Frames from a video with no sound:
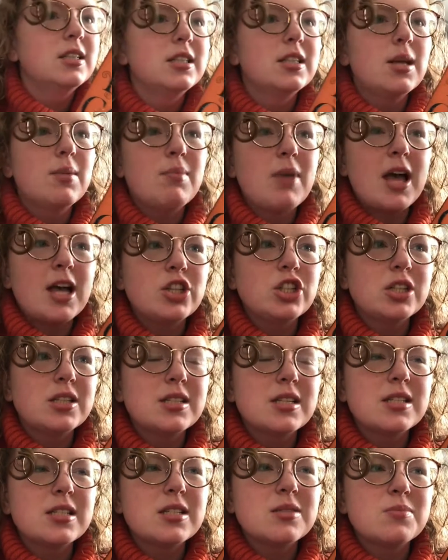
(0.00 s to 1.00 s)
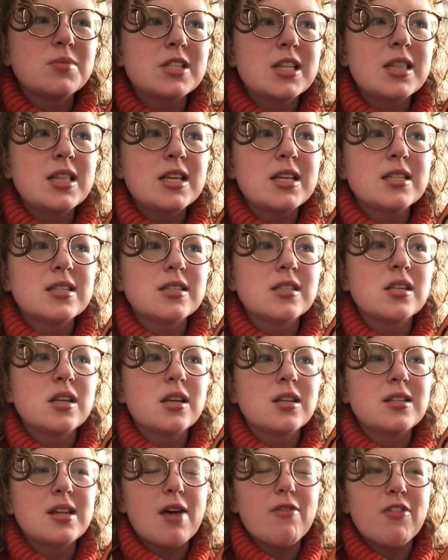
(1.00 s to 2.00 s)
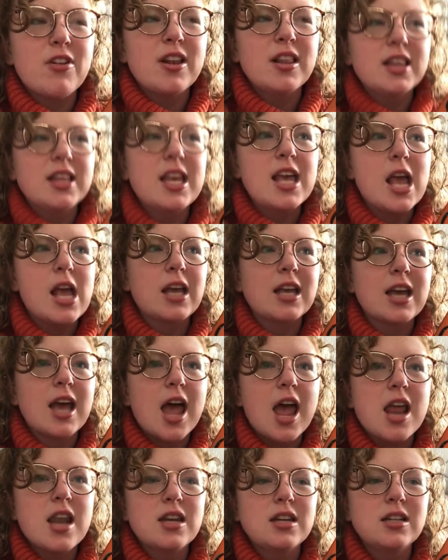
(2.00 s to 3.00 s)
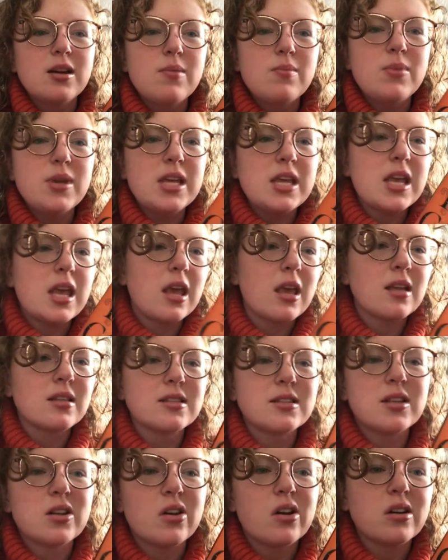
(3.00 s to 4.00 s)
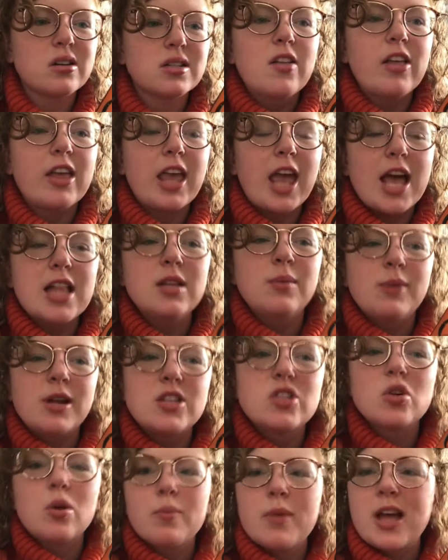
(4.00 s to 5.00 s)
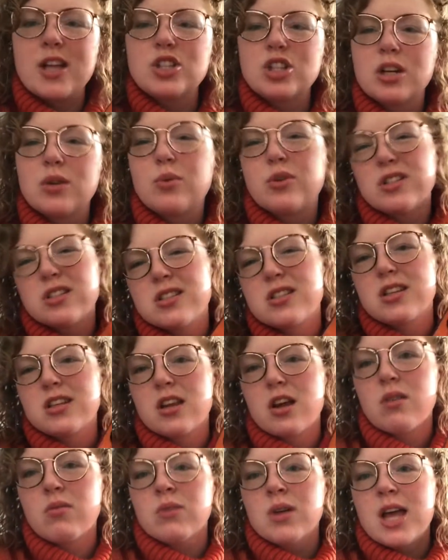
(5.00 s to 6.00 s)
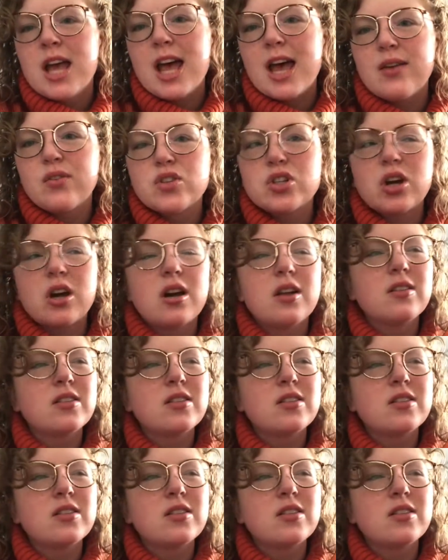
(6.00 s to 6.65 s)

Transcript: The magic systems in this definitely can be considered like elemental magic, which is, you know, Avatar.